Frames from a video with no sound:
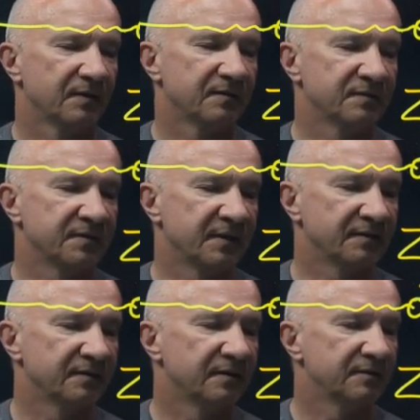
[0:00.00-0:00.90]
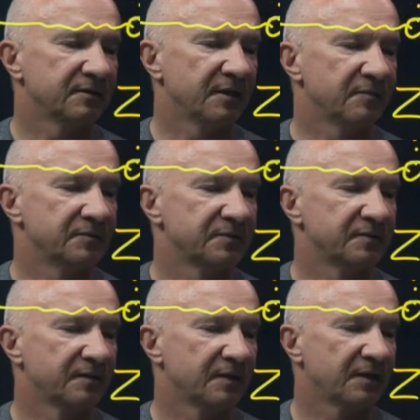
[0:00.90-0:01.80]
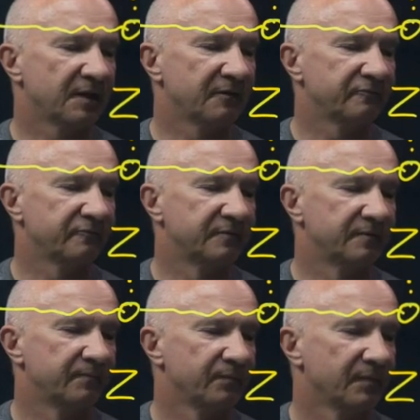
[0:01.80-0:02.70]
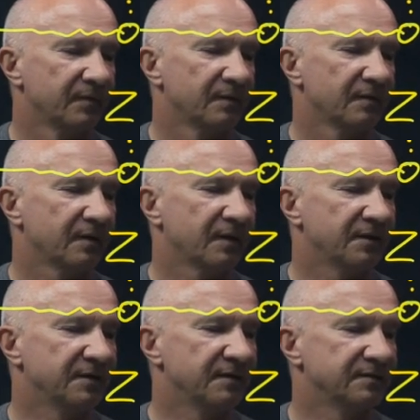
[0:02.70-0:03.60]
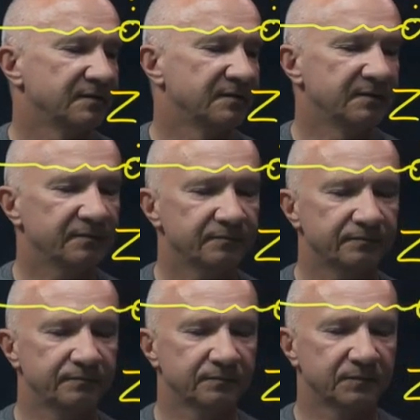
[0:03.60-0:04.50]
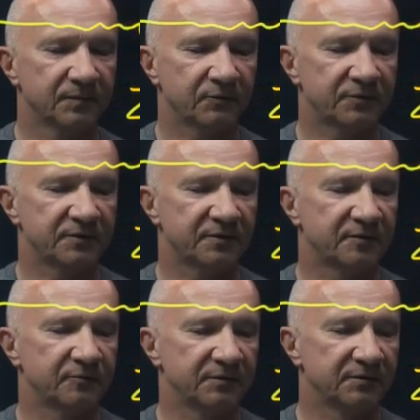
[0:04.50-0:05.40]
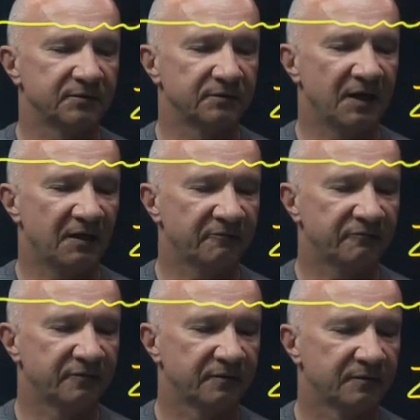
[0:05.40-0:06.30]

Z times half identity, which is equal to half